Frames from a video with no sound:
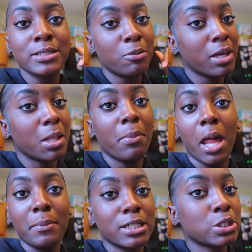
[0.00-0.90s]
It's gonna be at the
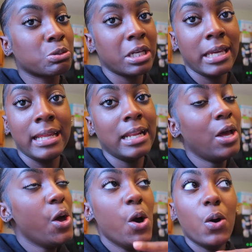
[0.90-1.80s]
bottom of the screen
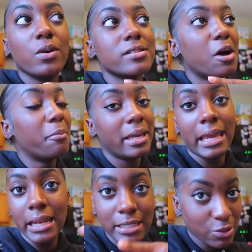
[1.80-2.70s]
or it's gonna
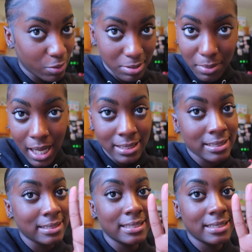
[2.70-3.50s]
be in the description box.